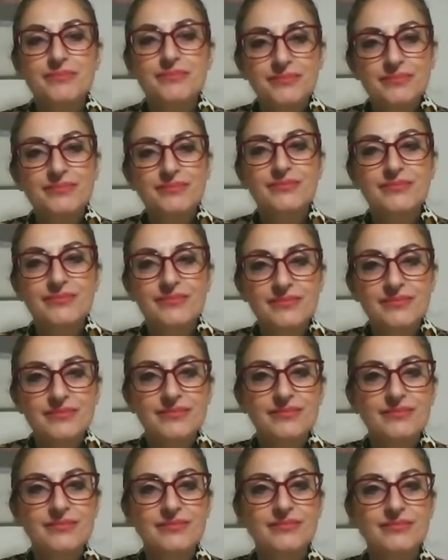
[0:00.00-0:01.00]

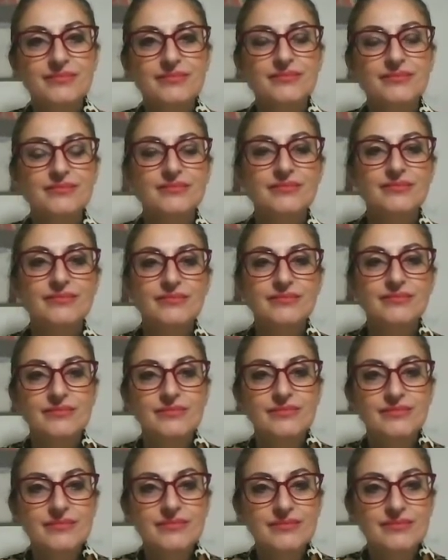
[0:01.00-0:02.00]

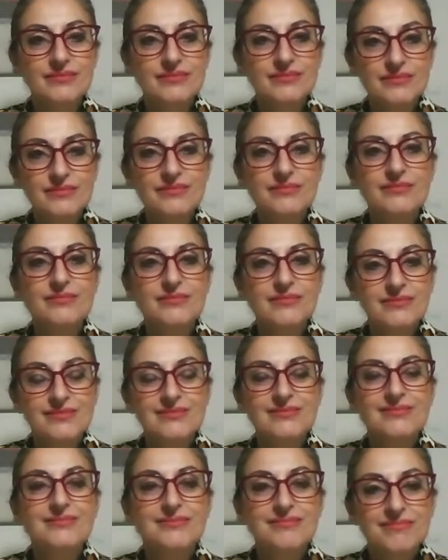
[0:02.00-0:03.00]

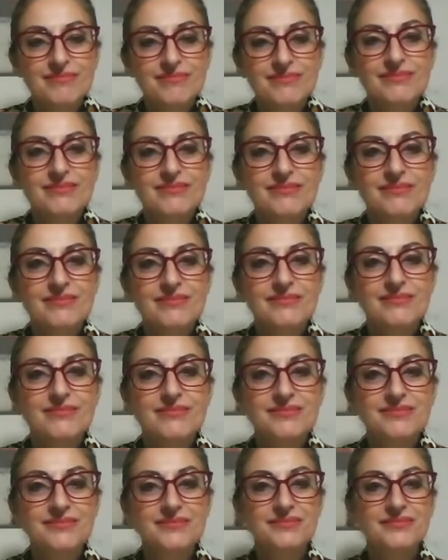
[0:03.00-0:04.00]

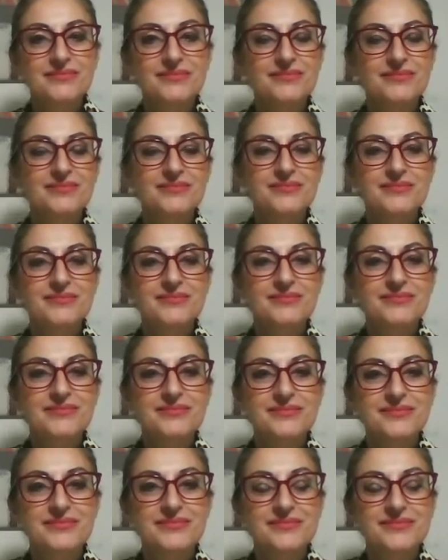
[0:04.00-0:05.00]

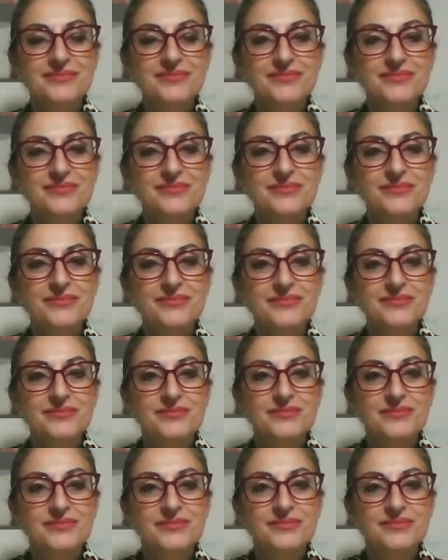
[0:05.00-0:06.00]

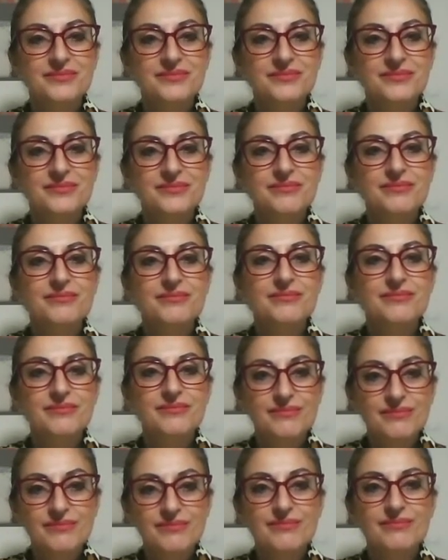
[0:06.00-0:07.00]

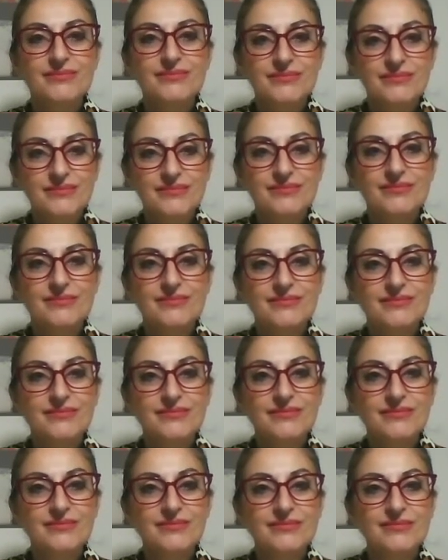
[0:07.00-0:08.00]
This person isn't speaking.